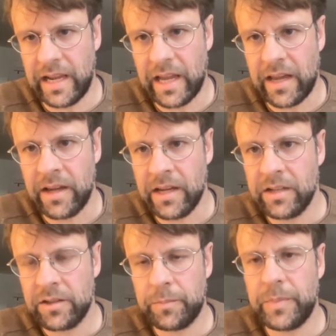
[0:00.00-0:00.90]
dare
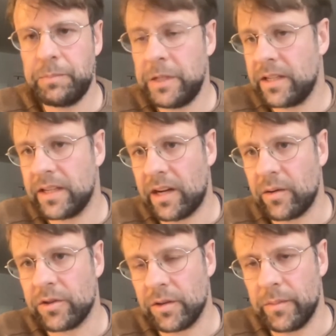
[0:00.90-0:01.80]
speak it
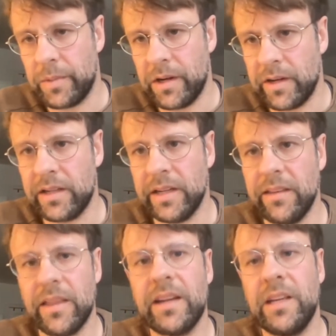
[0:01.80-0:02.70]
out so bluntly
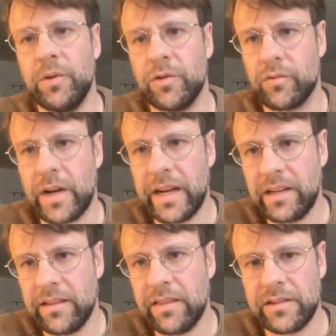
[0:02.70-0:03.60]
that he was
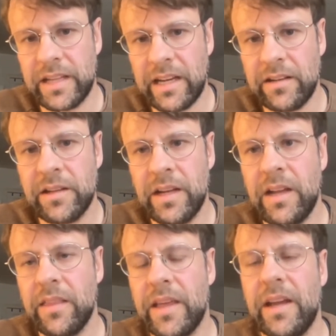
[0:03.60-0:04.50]
right in the sense
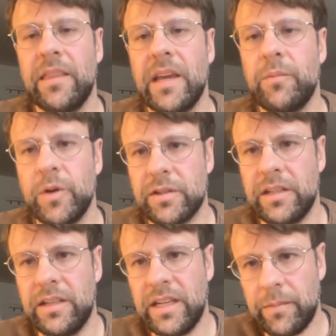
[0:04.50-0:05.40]
that there was a
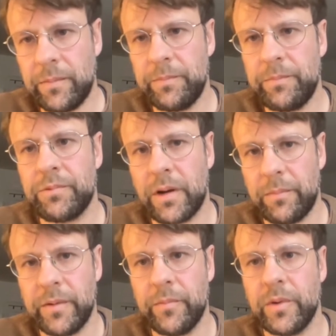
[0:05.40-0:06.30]
deep
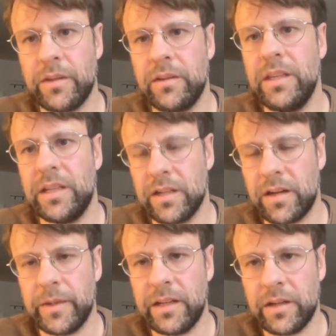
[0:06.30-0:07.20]
problem with
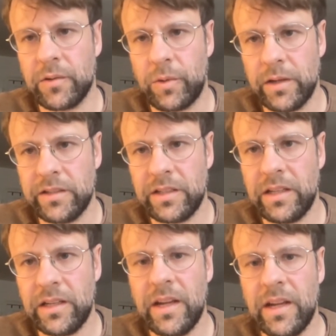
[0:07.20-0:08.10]
economic
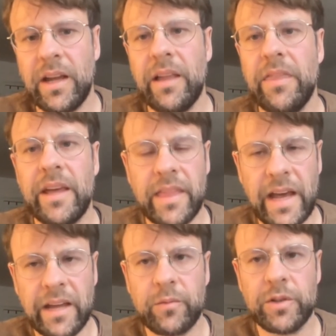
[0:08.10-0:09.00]
inequality and that
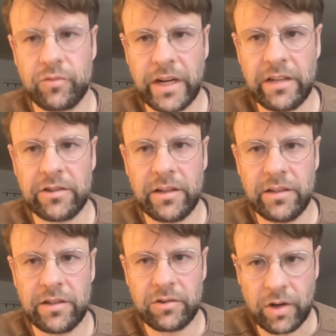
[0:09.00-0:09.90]
that was racially
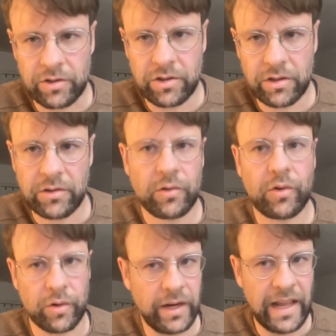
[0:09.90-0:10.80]
structured
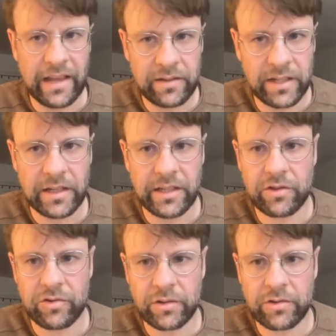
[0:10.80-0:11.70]
or ethnically
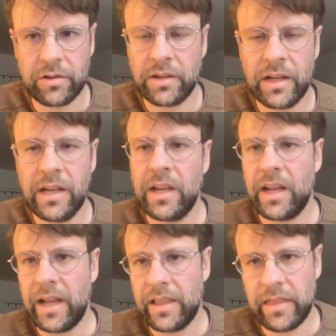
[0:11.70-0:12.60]
structured
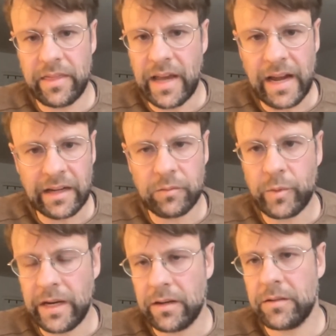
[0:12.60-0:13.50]
and that that
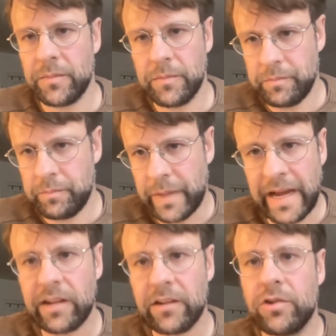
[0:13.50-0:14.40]
went
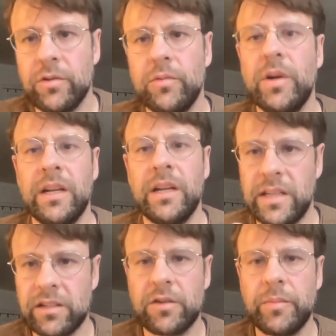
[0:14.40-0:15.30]
back to
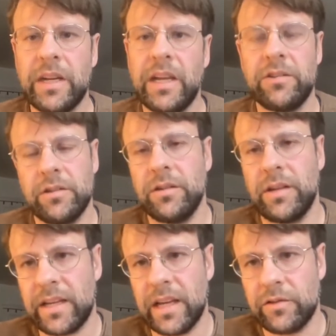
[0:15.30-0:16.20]
discrimination
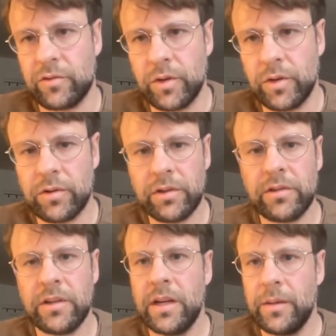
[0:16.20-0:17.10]
against
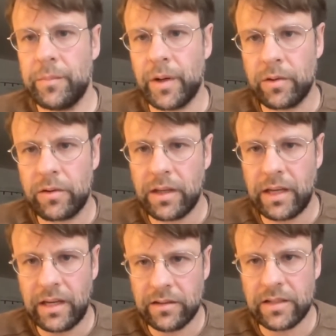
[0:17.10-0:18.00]
Uyghurs, both
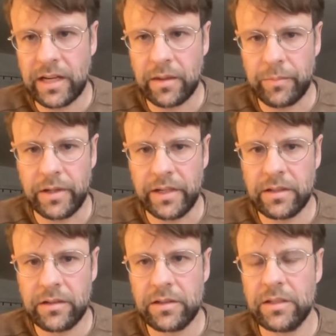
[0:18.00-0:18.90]
inside the
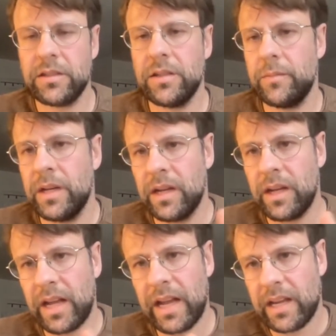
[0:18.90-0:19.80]
political system
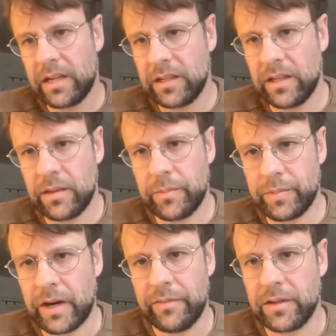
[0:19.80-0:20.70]
and in the
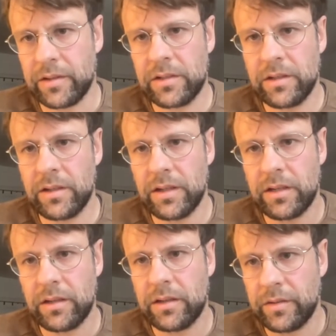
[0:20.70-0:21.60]
private
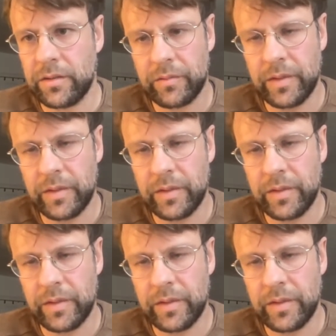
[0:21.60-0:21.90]
uh,